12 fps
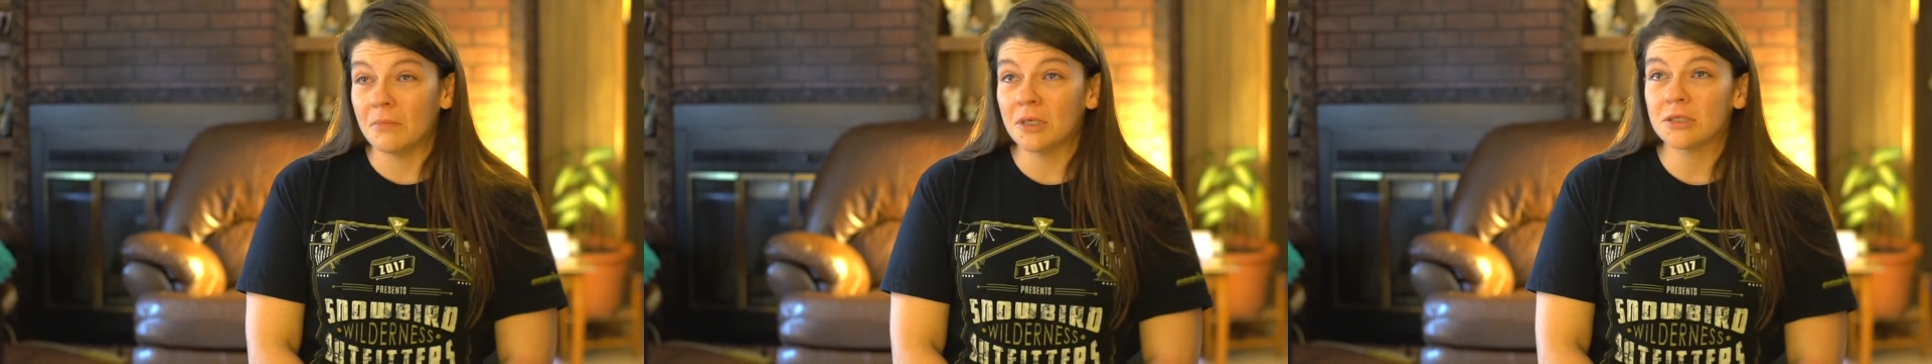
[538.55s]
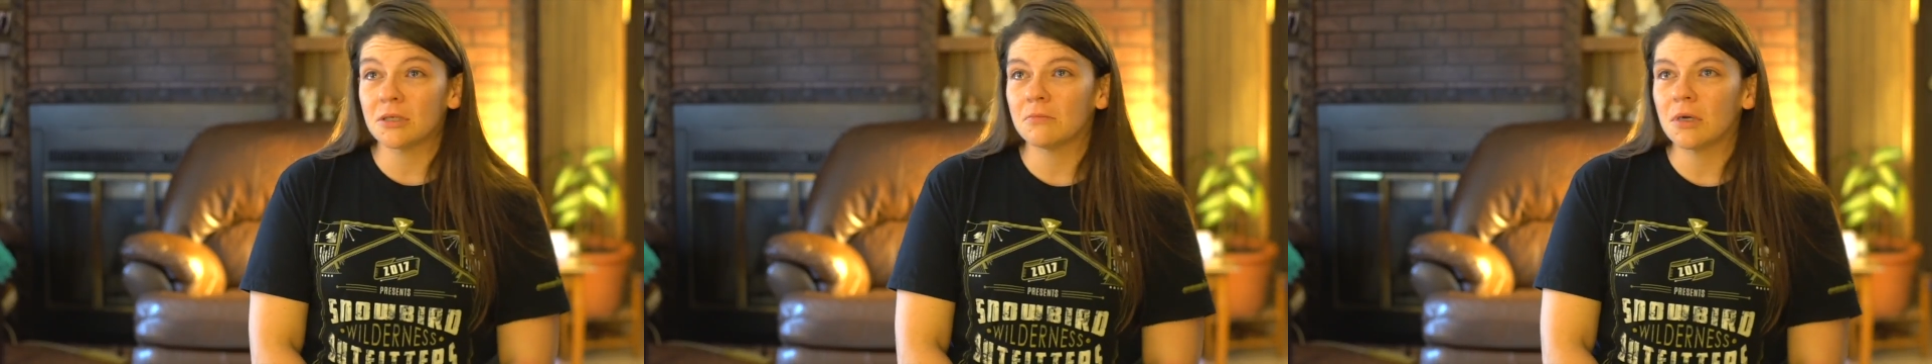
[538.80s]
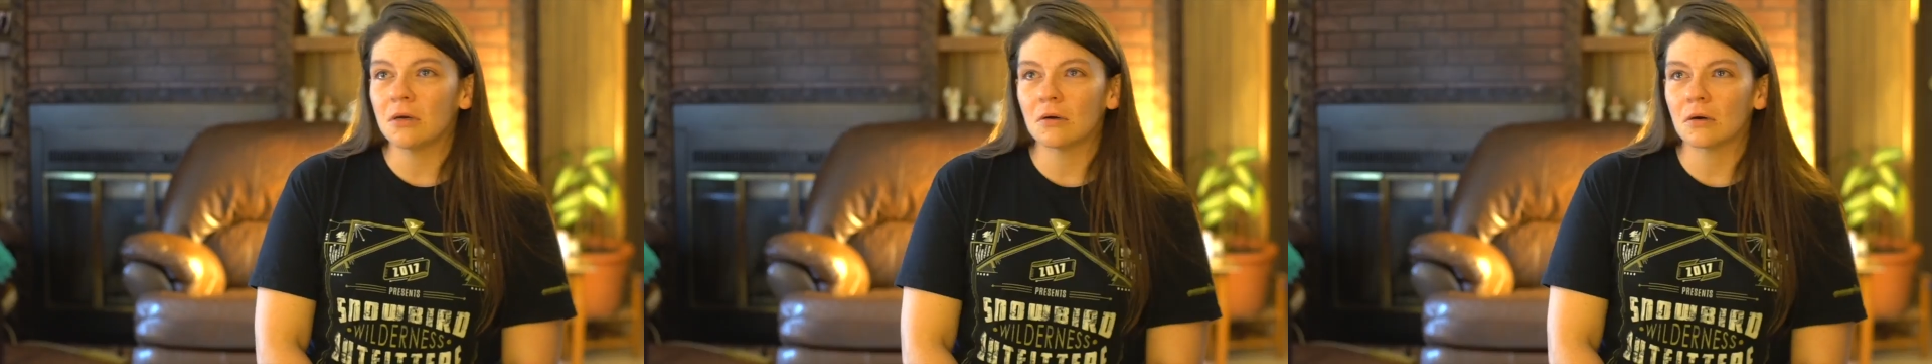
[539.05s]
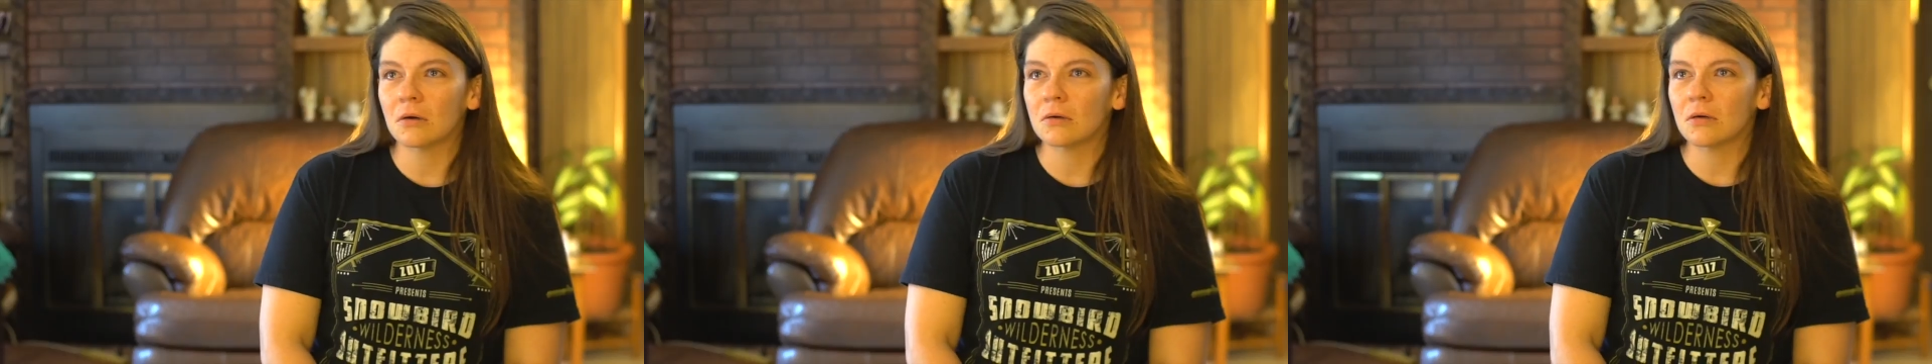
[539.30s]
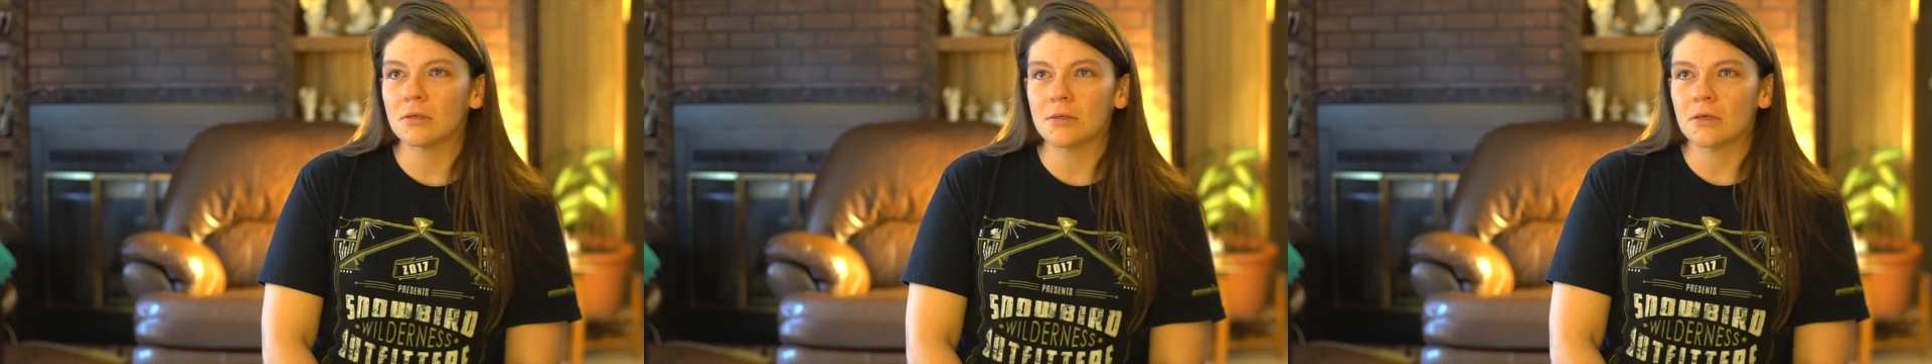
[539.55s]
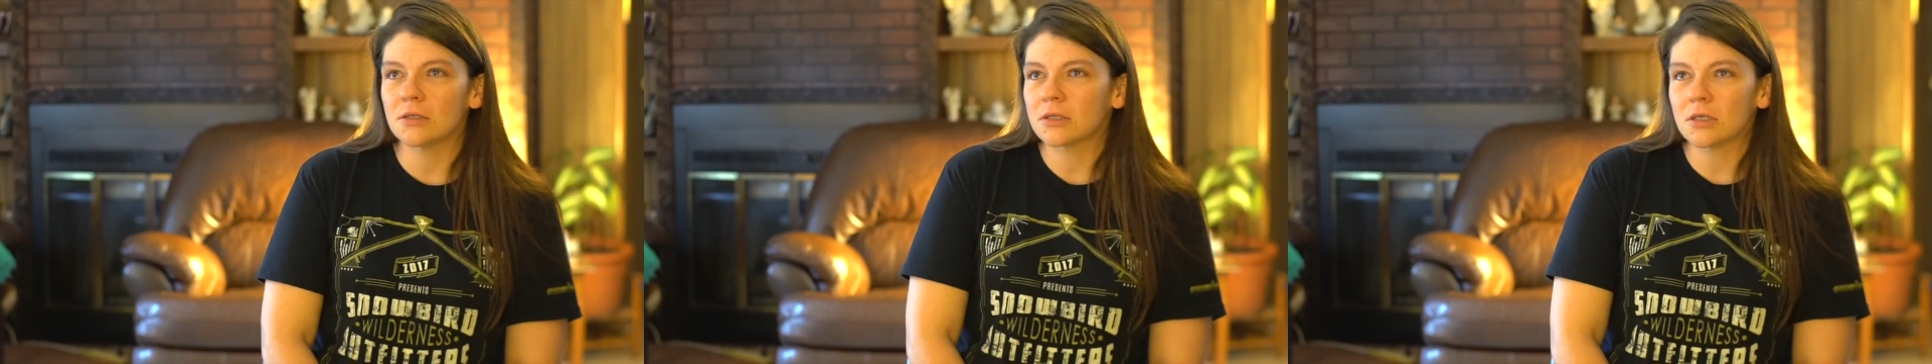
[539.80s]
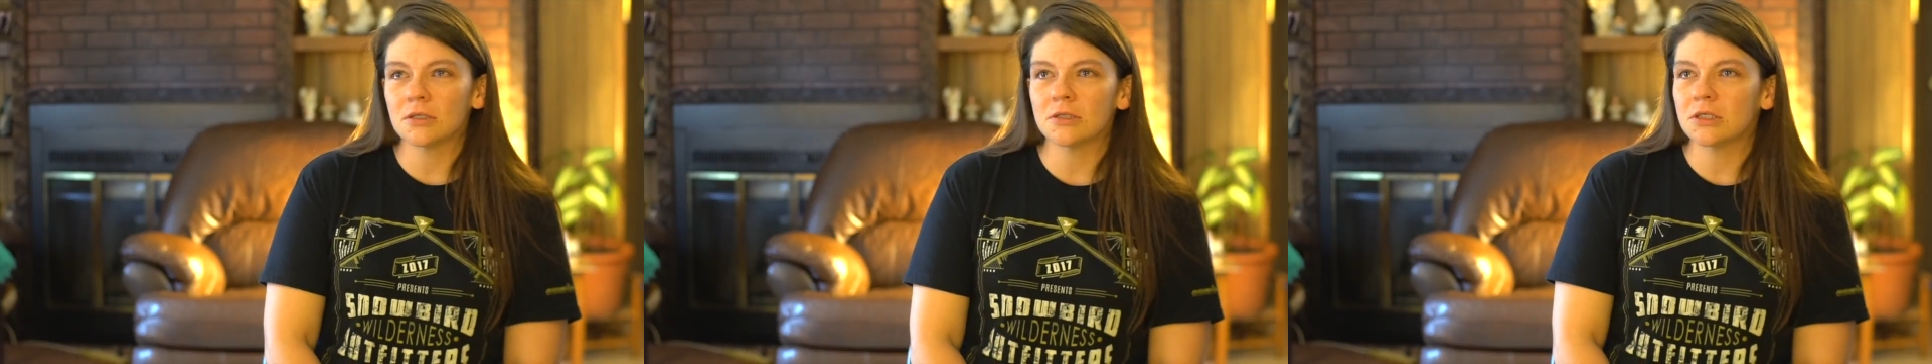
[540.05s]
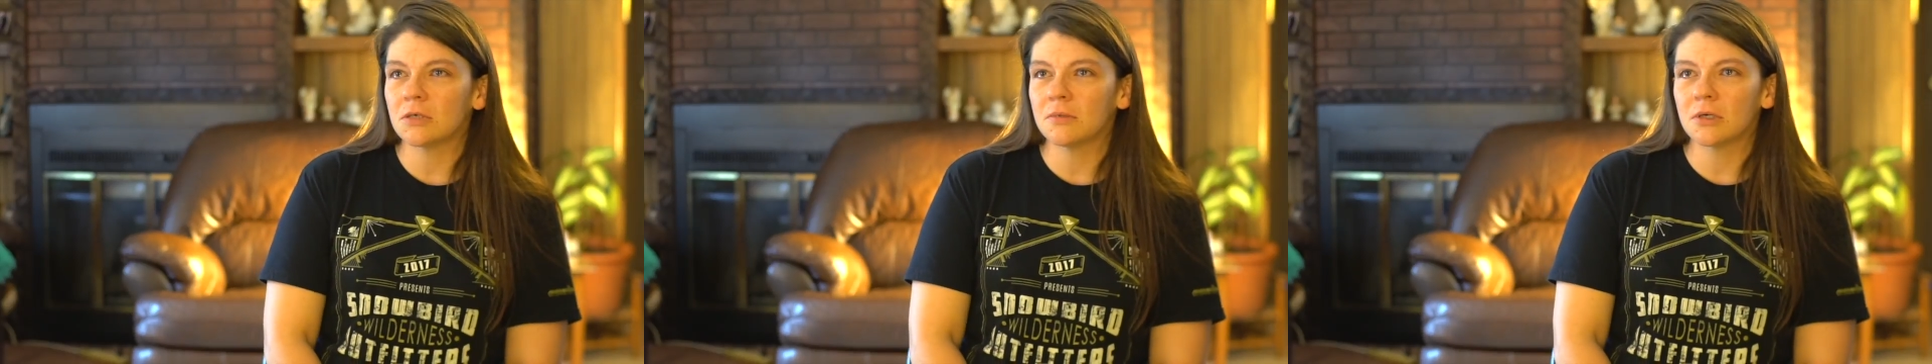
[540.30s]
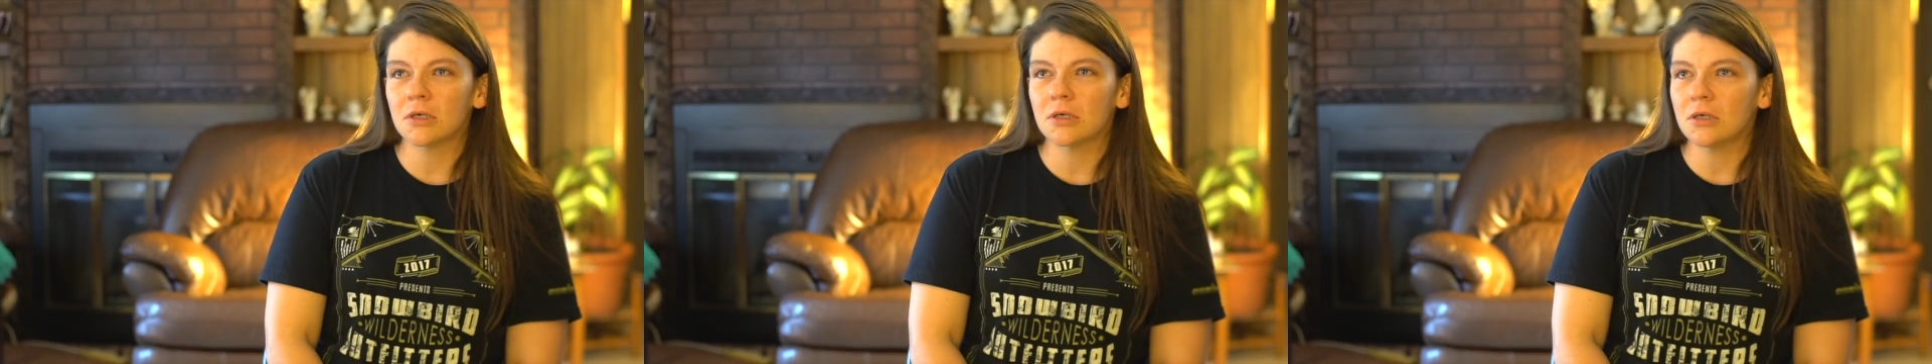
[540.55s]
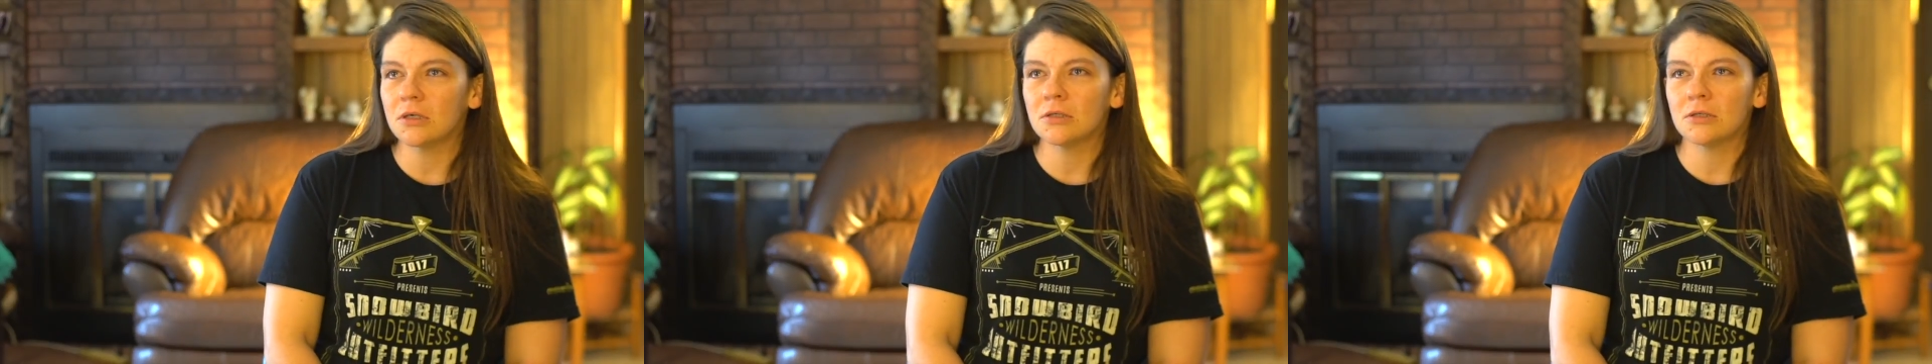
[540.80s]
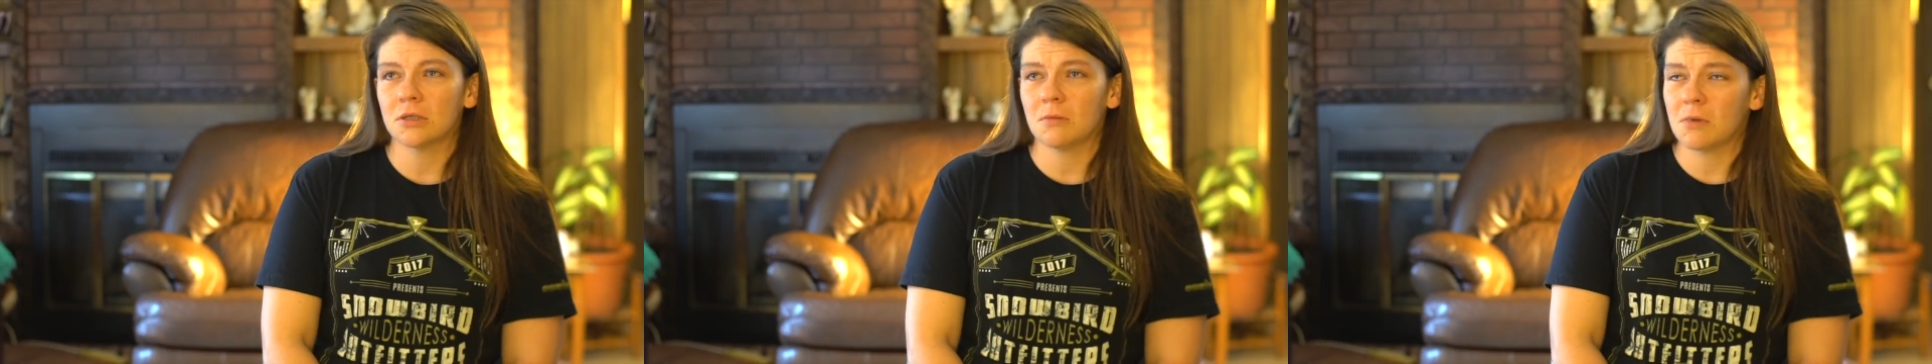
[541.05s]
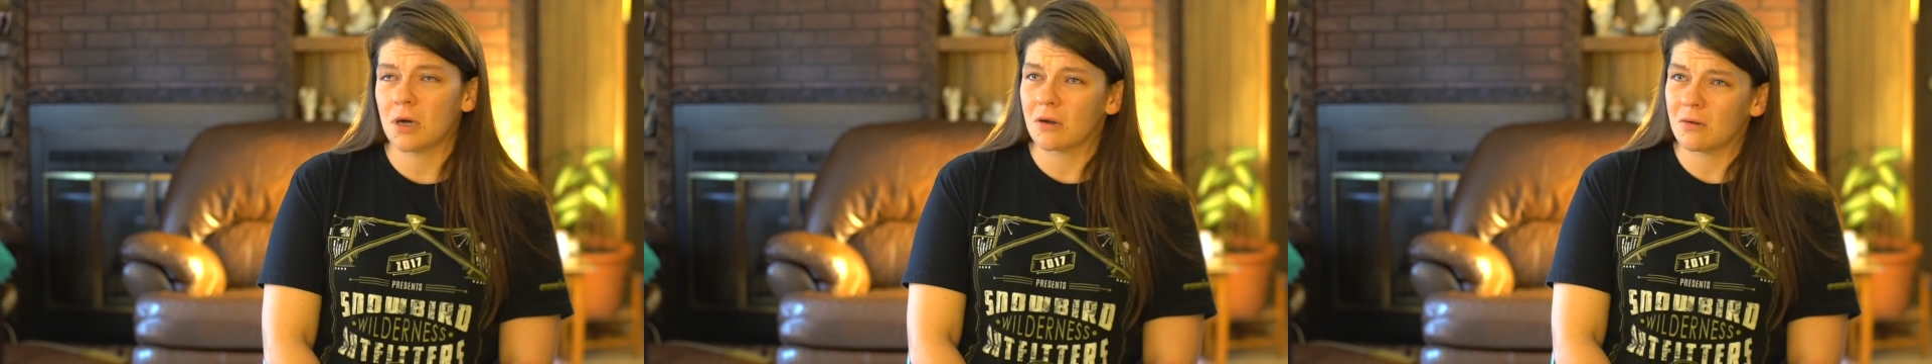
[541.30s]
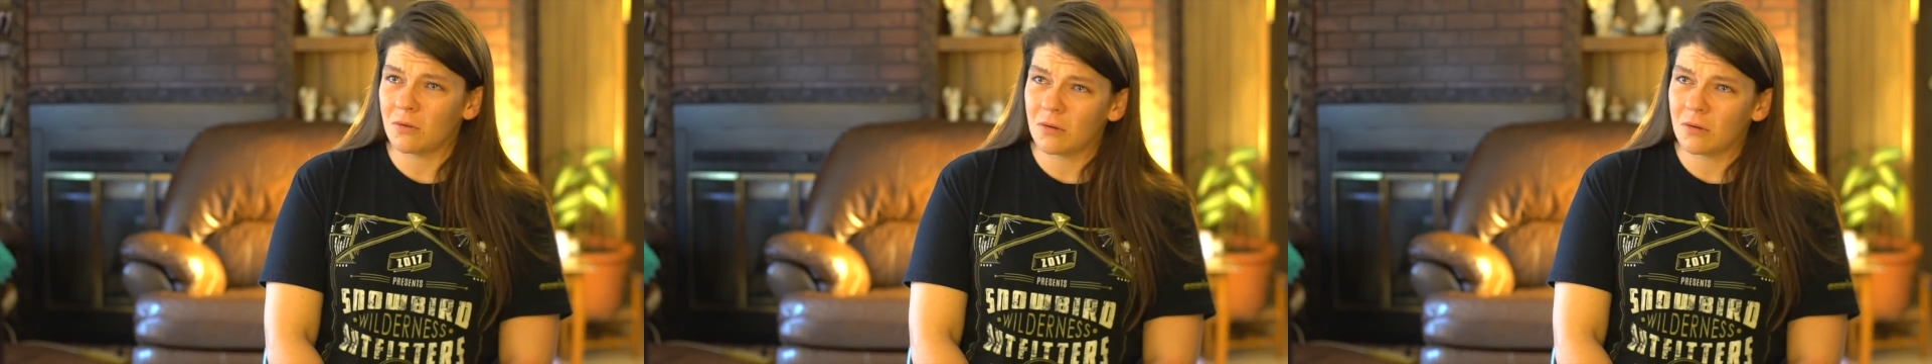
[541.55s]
misdemeanor concealment of goods. And I'm like,